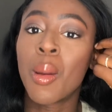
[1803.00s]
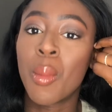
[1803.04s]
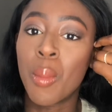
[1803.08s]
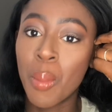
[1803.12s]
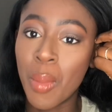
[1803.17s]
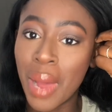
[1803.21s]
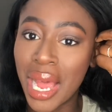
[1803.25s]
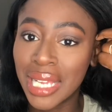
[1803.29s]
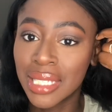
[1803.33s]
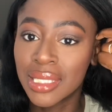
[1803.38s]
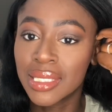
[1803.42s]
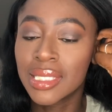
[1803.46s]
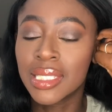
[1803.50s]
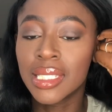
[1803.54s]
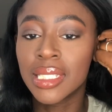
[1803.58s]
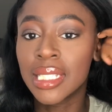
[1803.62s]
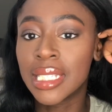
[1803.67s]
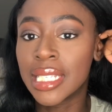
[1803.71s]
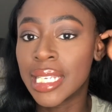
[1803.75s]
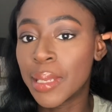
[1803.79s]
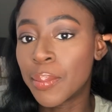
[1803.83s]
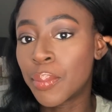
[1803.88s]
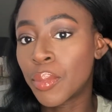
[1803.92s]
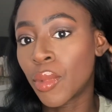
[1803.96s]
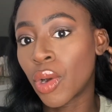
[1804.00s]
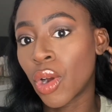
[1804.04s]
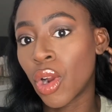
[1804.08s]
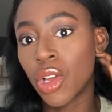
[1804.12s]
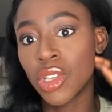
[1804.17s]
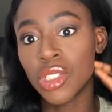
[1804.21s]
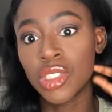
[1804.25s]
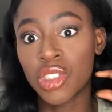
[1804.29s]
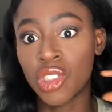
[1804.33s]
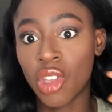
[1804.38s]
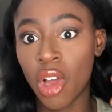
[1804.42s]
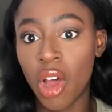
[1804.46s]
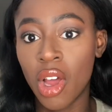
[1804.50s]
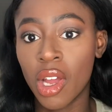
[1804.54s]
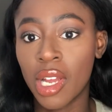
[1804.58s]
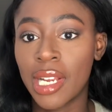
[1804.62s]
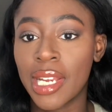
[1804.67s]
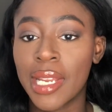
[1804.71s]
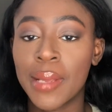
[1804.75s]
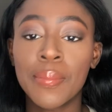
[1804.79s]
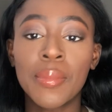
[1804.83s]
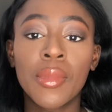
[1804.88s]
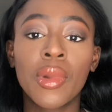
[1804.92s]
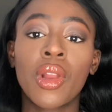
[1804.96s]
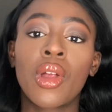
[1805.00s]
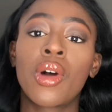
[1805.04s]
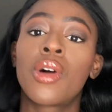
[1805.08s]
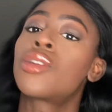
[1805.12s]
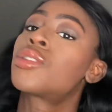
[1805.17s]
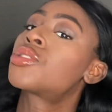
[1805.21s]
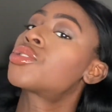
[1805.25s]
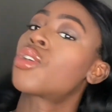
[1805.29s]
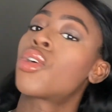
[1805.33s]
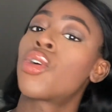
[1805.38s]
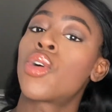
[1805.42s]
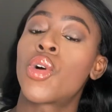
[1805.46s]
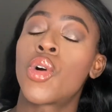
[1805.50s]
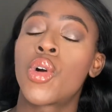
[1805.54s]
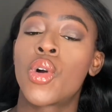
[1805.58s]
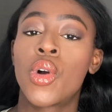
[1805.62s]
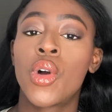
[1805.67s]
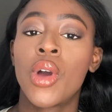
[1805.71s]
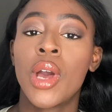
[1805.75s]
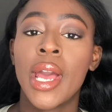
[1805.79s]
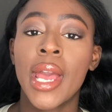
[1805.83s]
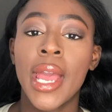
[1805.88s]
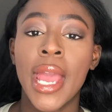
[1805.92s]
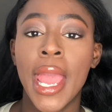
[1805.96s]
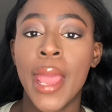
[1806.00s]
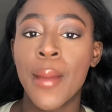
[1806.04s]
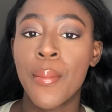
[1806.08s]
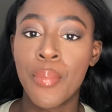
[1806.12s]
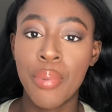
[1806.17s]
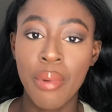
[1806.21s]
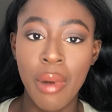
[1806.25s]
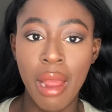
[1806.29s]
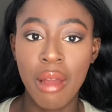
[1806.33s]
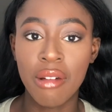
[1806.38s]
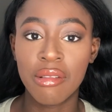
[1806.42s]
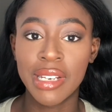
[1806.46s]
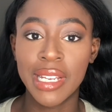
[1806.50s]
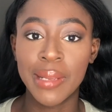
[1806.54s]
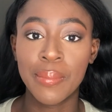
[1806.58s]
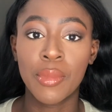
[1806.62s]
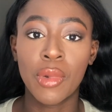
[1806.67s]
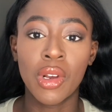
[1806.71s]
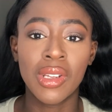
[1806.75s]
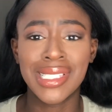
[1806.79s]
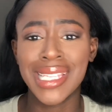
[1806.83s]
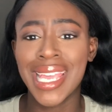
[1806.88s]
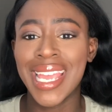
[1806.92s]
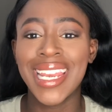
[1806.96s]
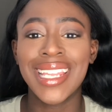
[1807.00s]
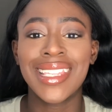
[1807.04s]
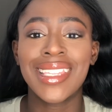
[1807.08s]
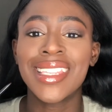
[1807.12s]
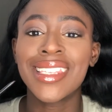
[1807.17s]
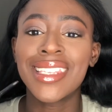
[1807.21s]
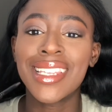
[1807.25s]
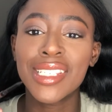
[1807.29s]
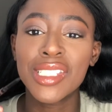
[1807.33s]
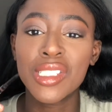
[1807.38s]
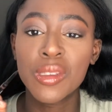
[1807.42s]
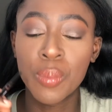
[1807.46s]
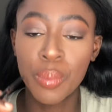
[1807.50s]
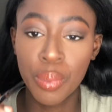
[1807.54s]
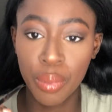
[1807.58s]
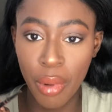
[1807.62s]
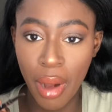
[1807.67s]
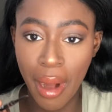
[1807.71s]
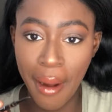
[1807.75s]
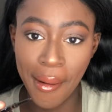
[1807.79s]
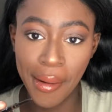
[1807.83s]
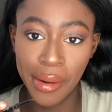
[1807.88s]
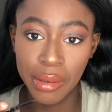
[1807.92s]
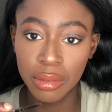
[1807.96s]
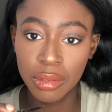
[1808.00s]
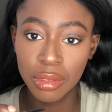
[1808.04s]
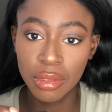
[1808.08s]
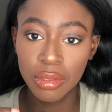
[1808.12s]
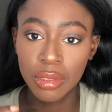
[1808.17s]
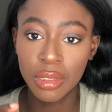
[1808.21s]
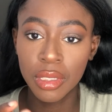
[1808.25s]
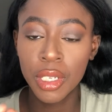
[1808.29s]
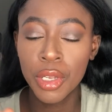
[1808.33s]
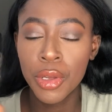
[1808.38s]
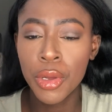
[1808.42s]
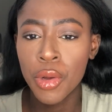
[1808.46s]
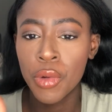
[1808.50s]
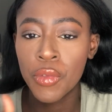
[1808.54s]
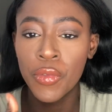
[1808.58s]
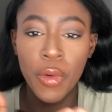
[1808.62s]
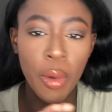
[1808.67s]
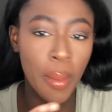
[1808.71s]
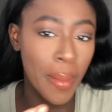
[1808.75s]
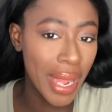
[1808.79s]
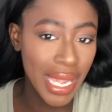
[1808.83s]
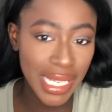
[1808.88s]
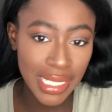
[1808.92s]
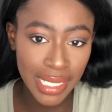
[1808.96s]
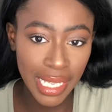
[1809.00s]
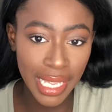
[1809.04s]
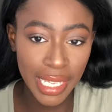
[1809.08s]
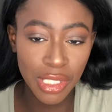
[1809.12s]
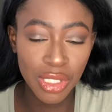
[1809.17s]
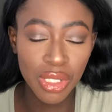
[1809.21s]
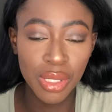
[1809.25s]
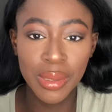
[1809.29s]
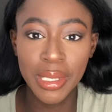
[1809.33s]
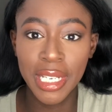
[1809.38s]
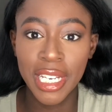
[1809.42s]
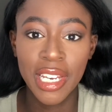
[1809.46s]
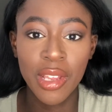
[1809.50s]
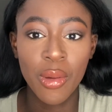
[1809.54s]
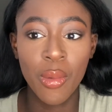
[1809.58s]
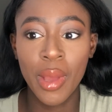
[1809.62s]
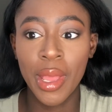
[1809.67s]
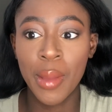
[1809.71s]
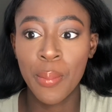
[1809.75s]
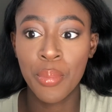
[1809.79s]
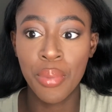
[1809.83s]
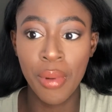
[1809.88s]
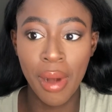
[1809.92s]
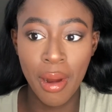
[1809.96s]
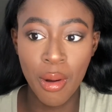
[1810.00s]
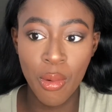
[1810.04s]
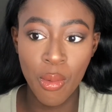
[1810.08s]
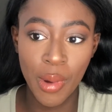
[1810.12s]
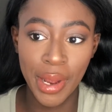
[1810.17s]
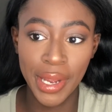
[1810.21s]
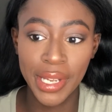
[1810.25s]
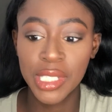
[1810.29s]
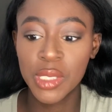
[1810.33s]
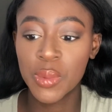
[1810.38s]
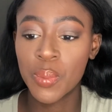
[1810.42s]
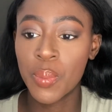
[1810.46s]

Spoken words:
matte lip gloss, dark lip gloss, or a brown lip gloss. Anything that's brown, for my skin tone anyway, brown works